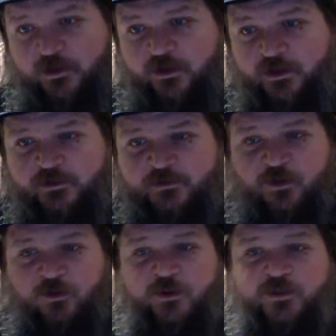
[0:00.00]
he's
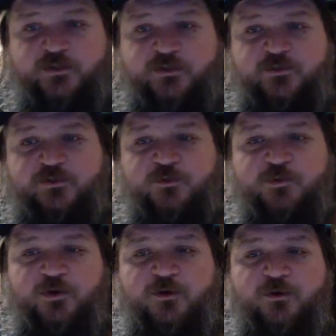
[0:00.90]
always
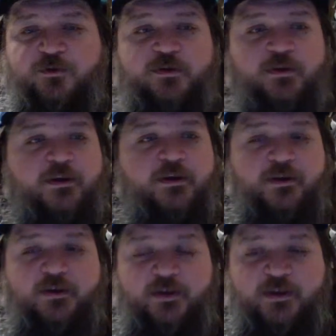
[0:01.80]
super cold
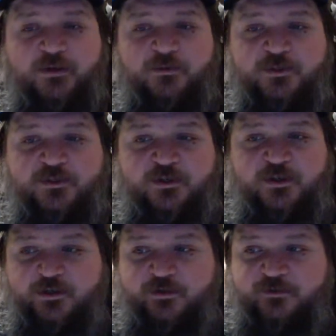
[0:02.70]
and he wants to
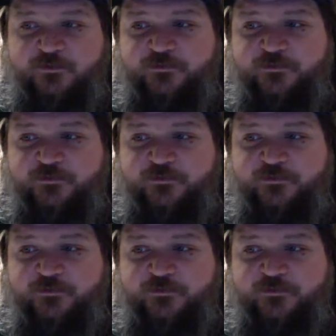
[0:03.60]
cuddle.